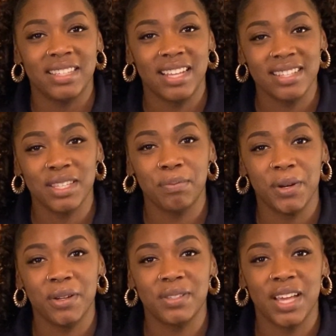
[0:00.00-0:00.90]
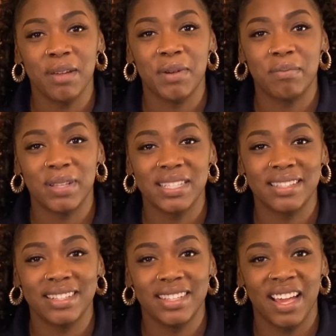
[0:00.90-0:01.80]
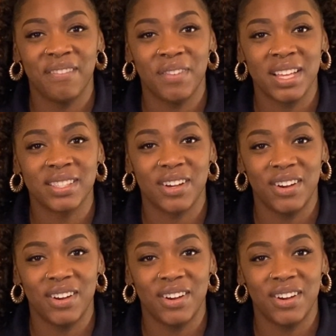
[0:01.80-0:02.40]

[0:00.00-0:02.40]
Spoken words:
Test the prototype by placing the life vest